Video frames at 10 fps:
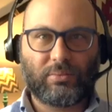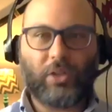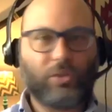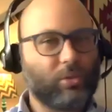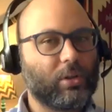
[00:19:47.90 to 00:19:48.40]

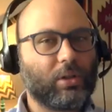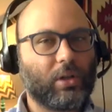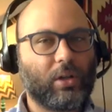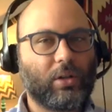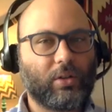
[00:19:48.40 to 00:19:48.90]
too,
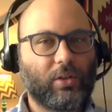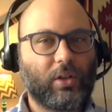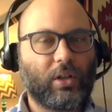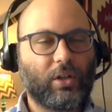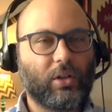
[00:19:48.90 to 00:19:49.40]
and
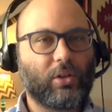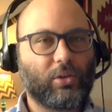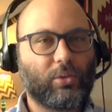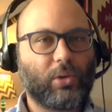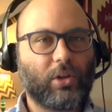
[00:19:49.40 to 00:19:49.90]
taking good
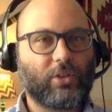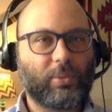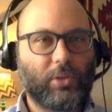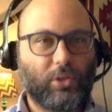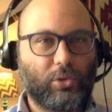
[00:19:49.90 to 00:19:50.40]
walks. I
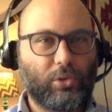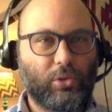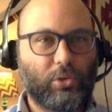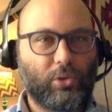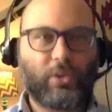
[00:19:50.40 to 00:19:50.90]
mean,
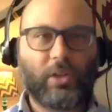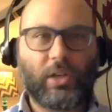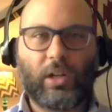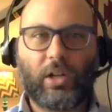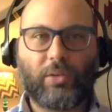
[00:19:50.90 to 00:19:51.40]
you take a
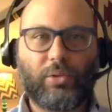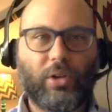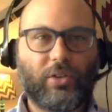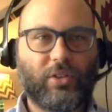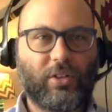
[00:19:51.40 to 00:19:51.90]
lot of
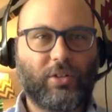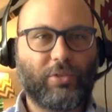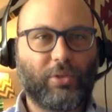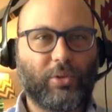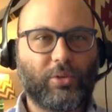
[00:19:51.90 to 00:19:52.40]
walks and take
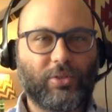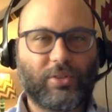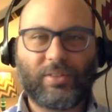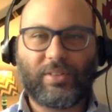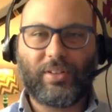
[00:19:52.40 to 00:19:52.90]
photos,
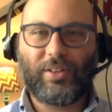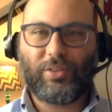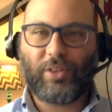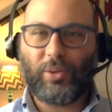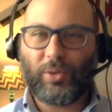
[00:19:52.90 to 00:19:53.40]
and if
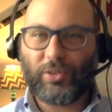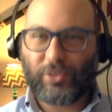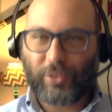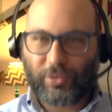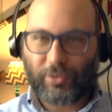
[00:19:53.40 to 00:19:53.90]
anyone
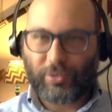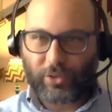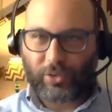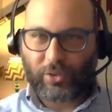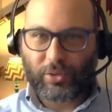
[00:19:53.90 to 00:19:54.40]
follows
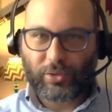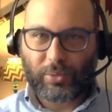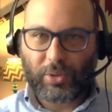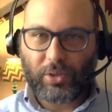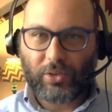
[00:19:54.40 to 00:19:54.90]
you on social
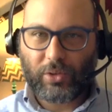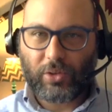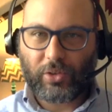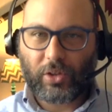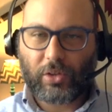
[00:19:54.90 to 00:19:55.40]
media. So
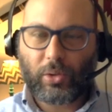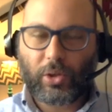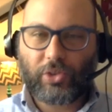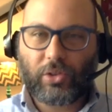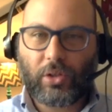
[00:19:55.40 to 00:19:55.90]
here's another
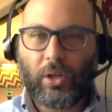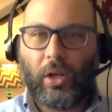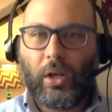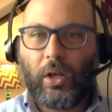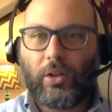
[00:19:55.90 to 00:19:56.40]
question:
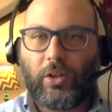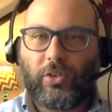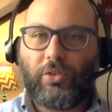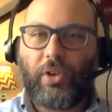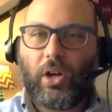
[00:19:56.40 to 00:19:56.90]
does
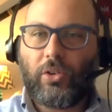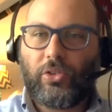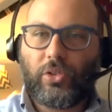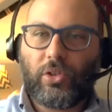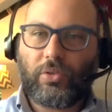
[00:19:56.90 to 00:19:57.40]
the virus
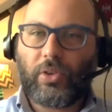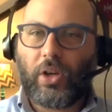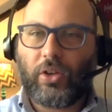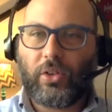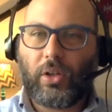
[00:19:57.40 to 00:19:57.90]
serve
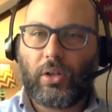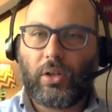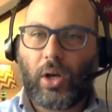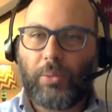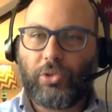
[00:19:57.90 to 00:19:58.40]
as an
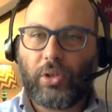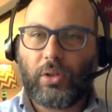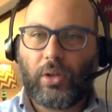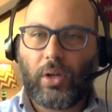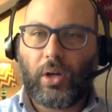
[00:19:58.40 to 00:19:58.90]

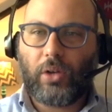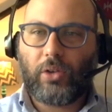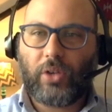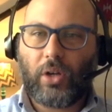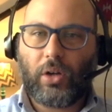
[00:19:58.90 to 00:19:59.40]
object that our
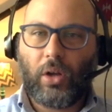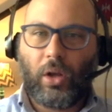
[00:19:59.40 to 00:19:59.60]
desire